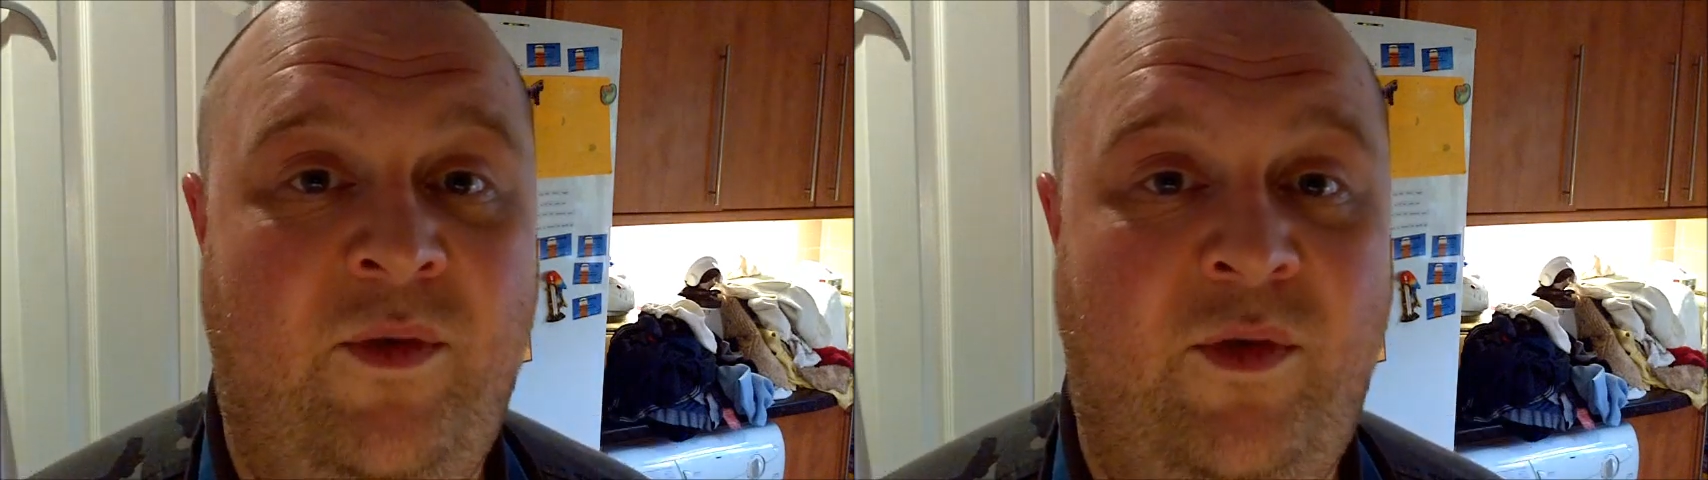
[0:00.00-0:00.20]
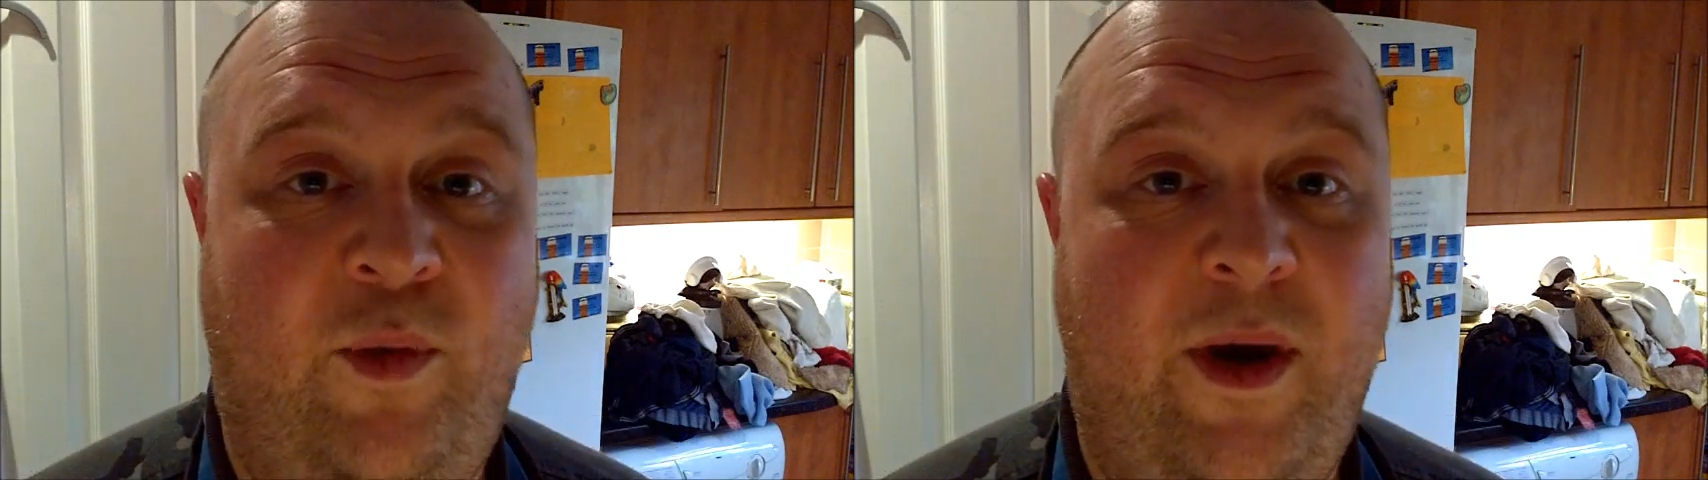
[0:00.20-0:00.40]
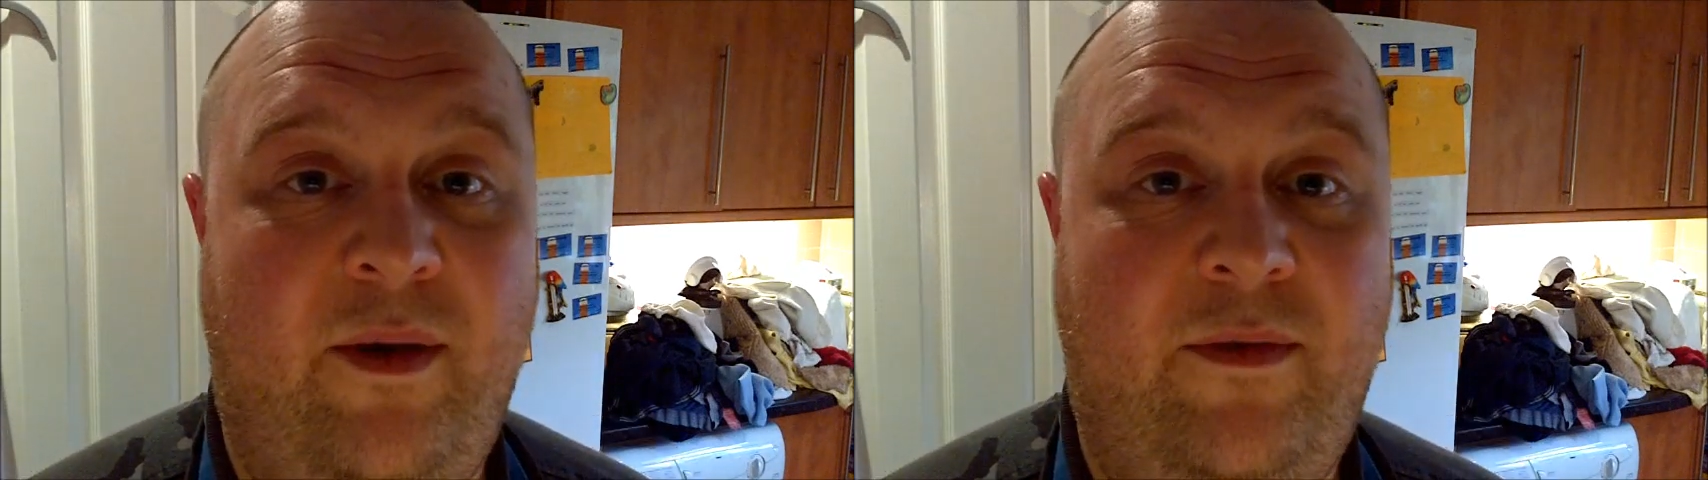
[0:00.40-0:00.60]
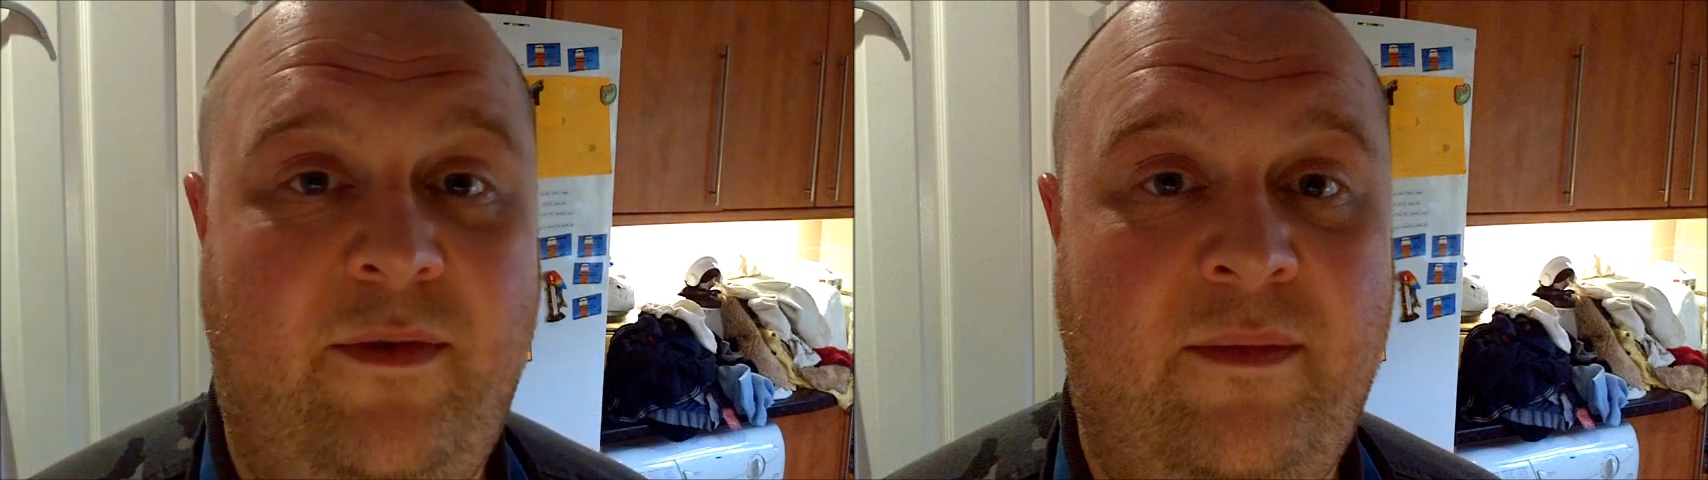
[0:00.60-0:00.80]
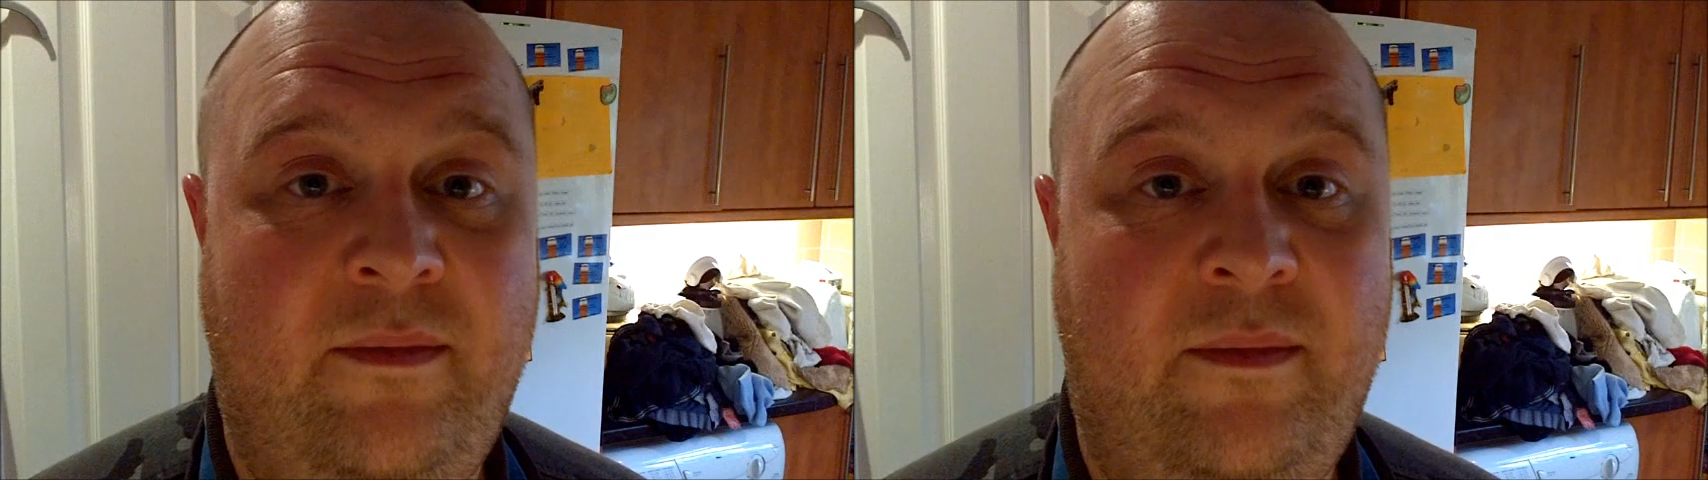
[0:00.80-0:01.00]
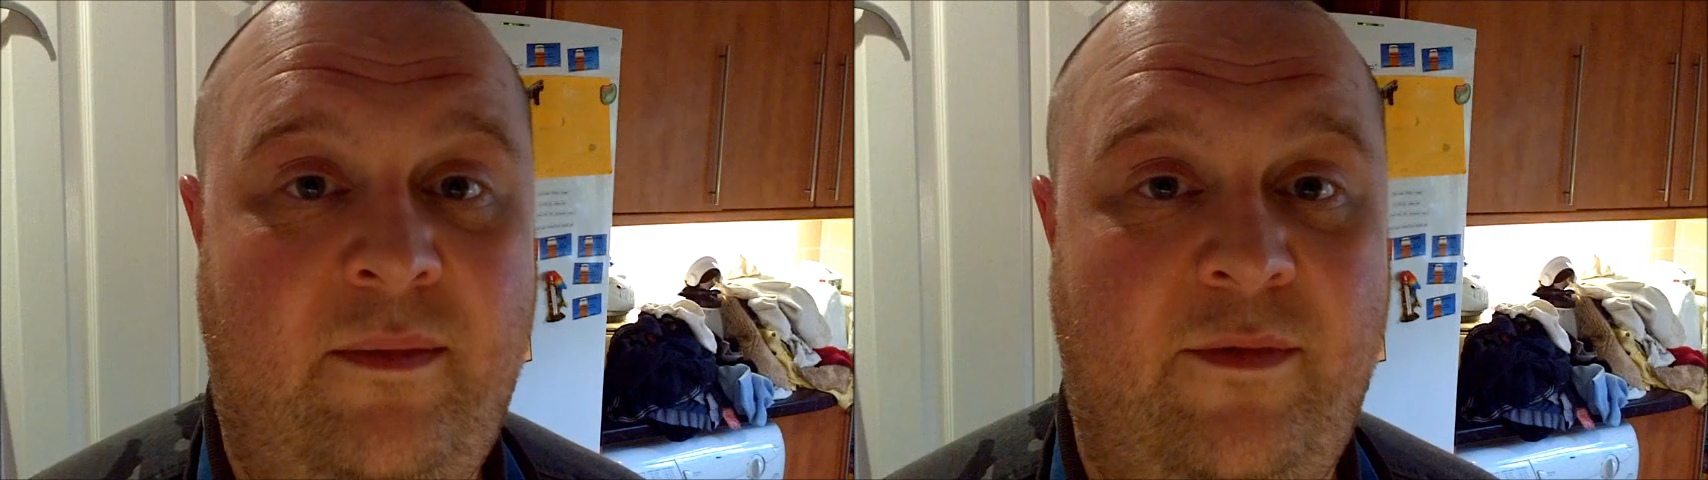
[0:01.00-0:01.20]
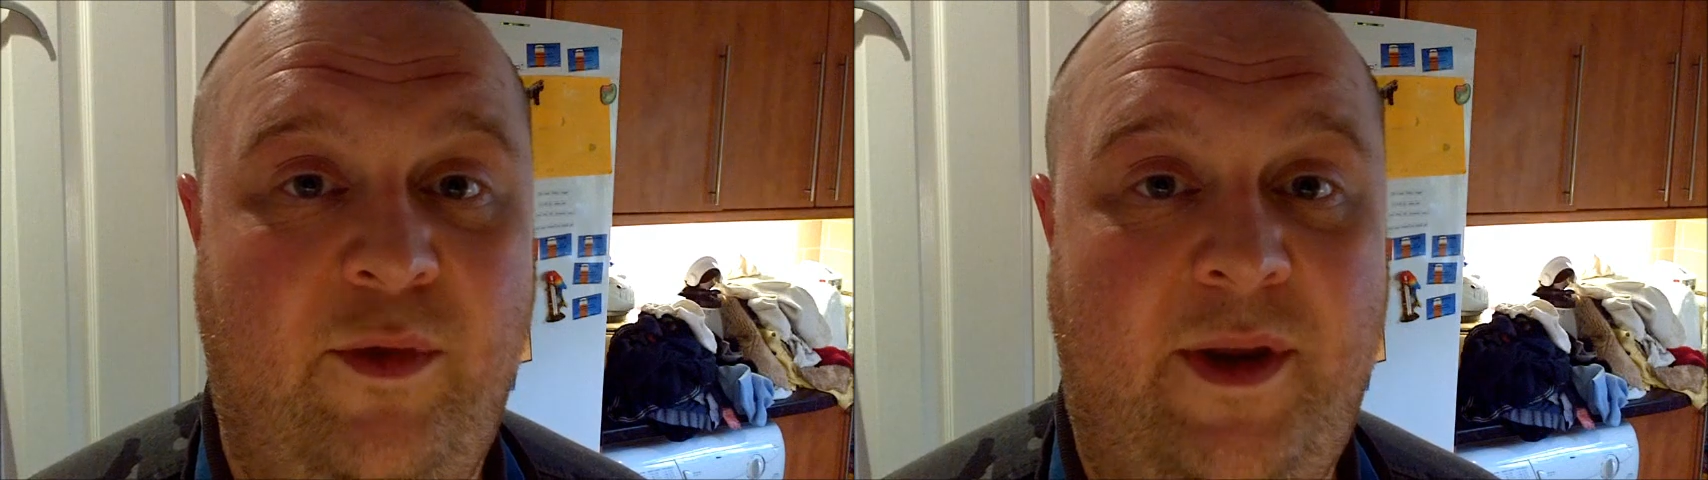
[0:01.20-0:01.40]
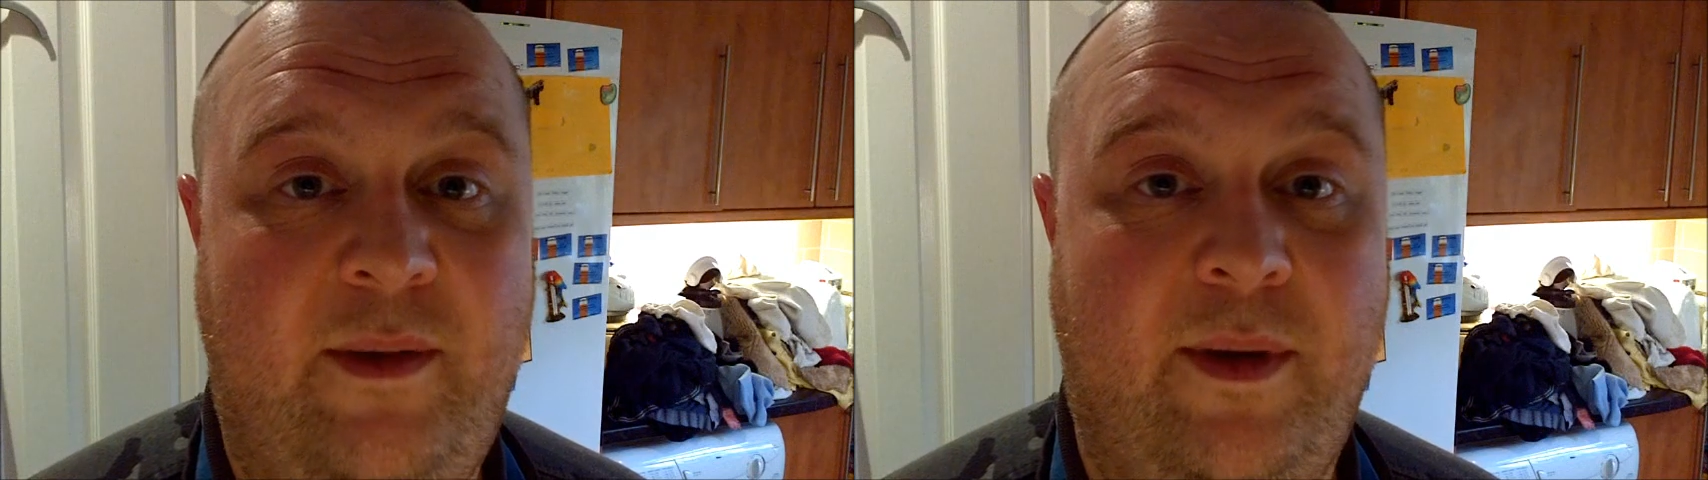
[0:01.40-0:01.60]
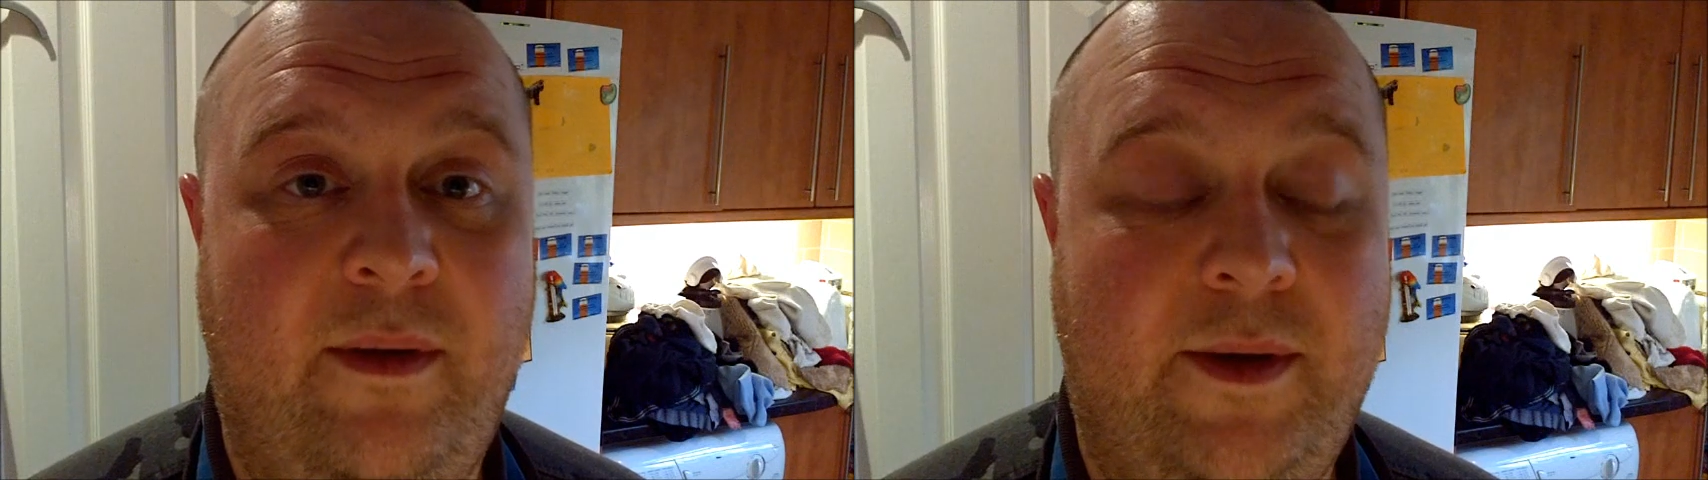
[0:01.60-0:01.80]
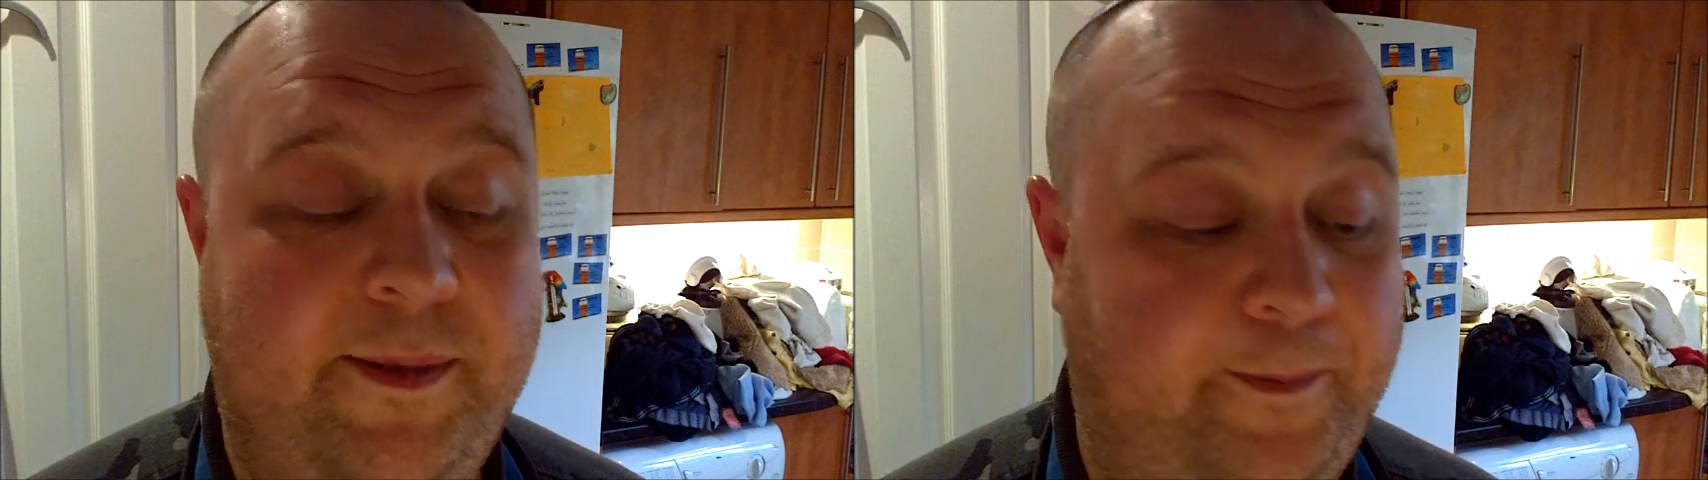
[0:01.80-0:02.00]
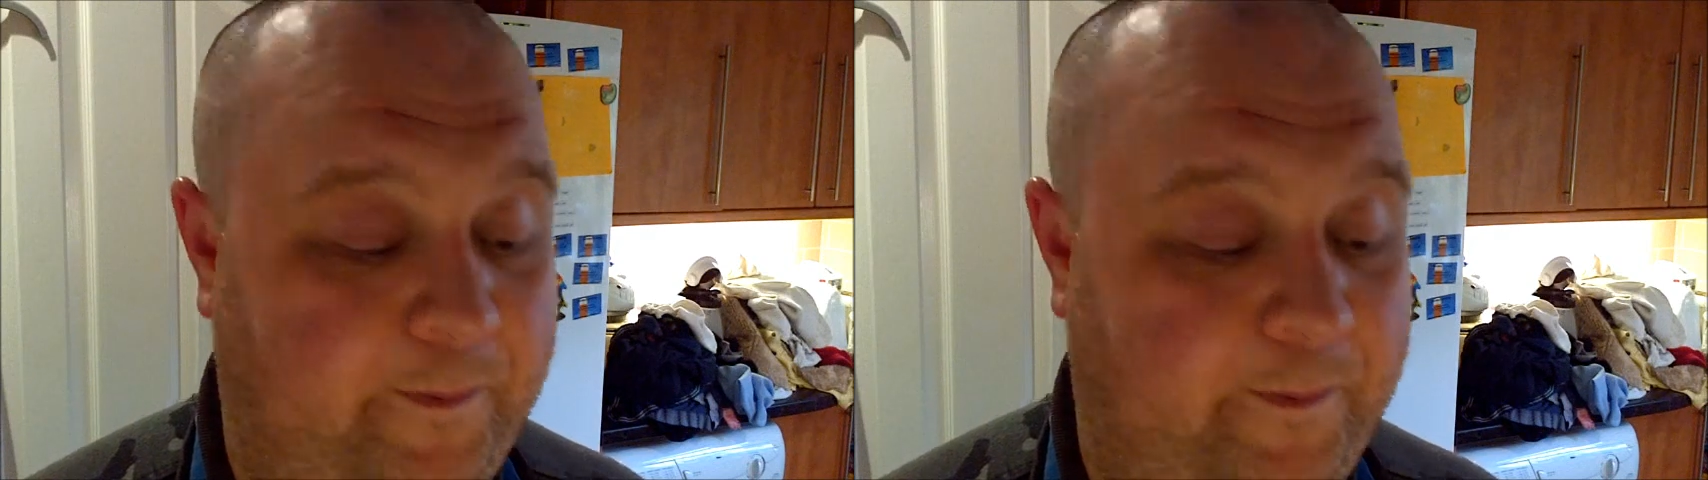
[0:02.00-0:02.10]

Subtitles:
£12–14.